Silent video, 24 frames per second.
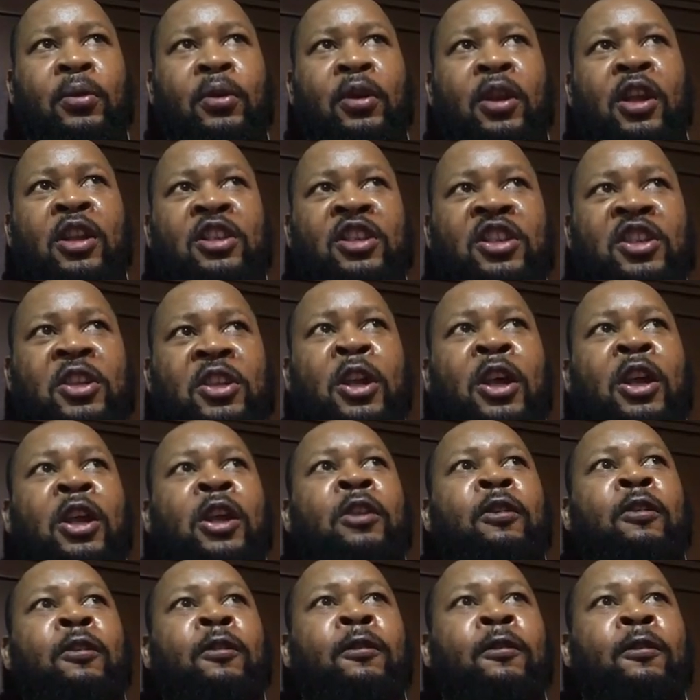
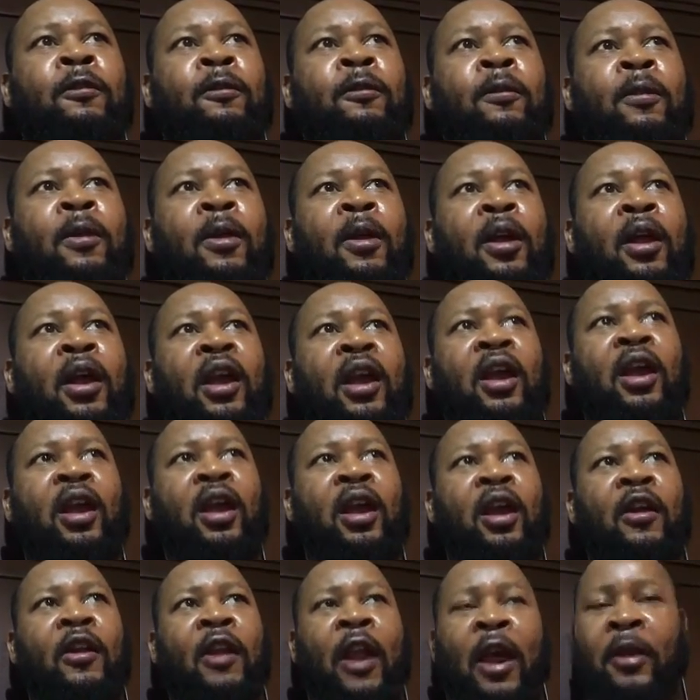enslaved,
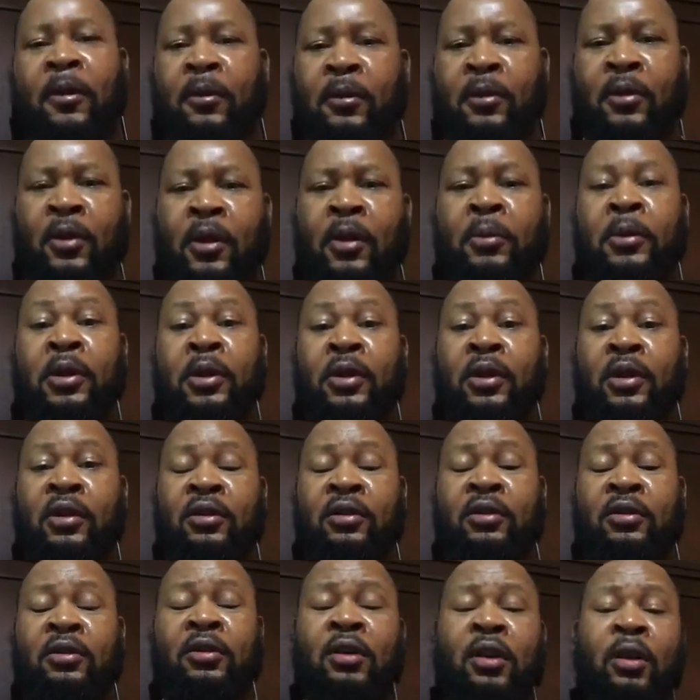like you know what I mean.
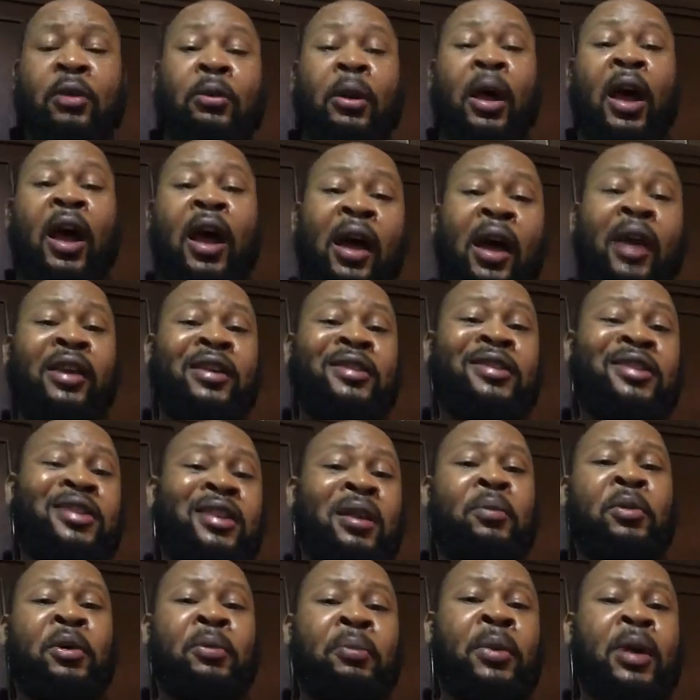I hear
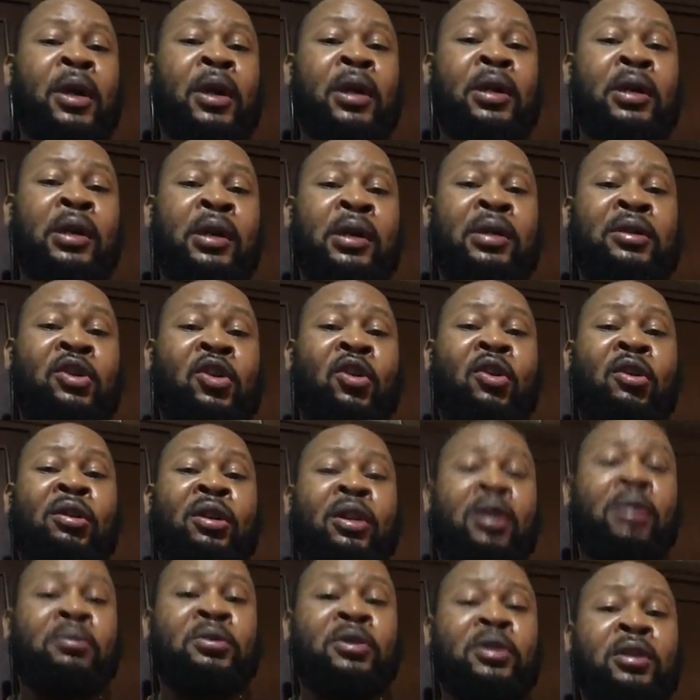some Americans
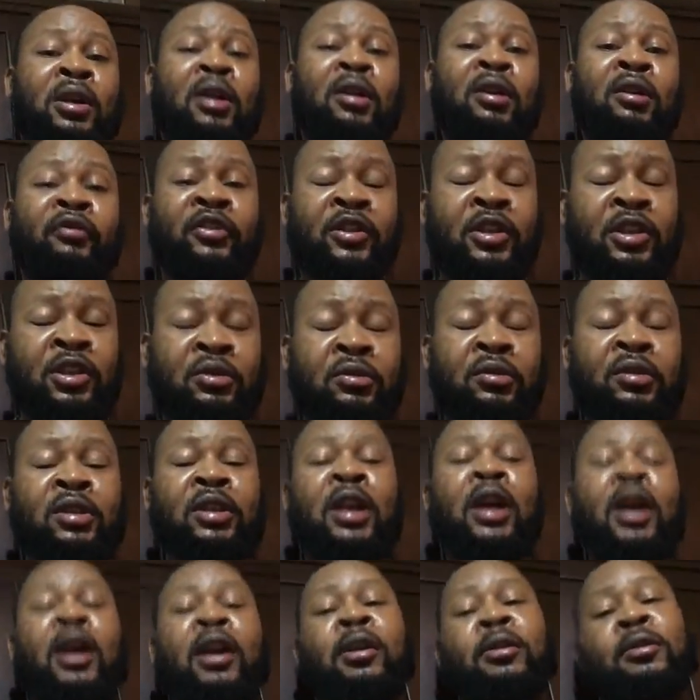calling themselves
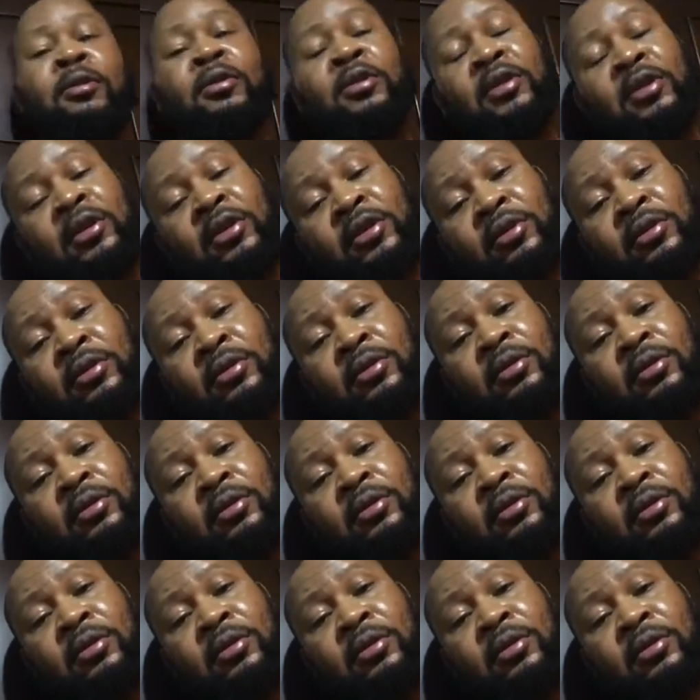Israelites.